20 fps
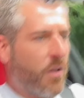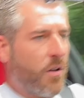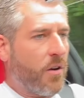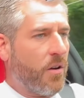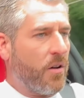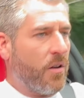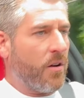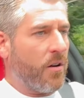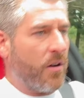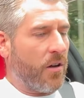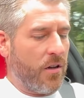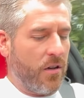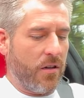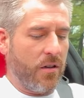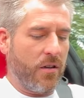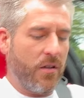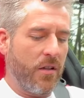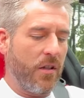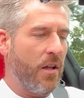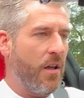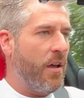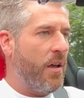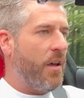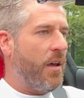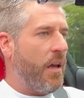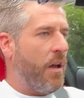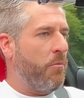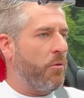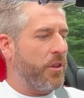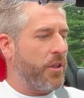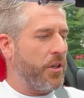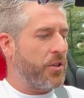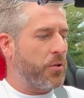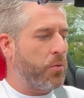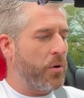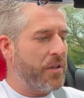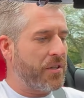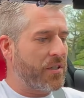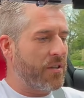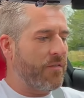Oh, and with the
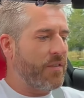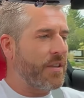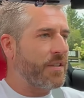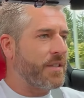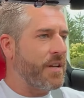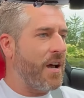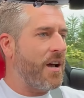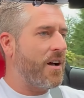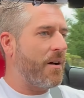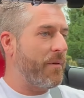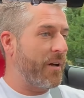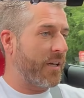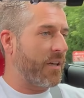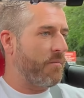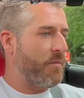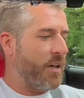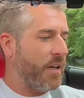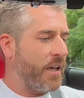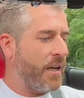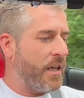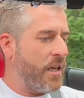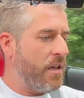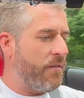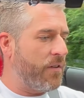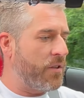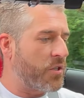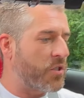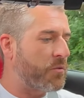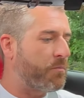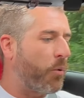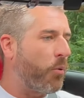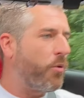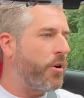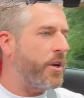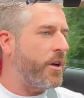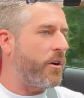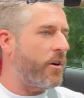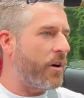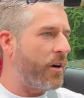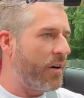twist of this knob, I can make it even
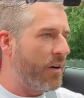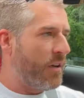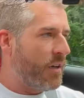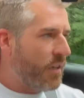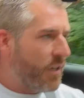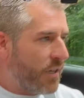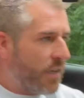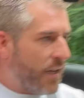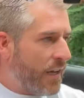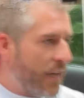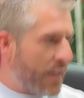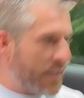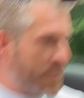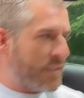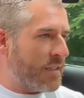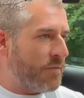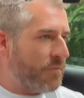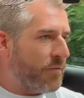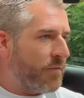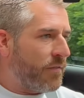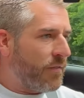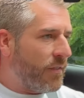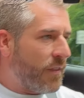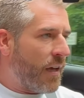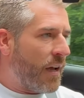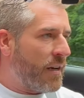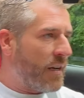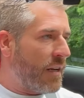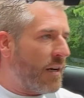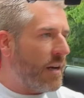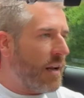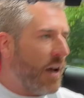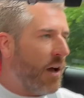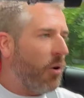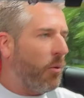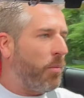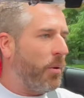sportier, as if I needed help.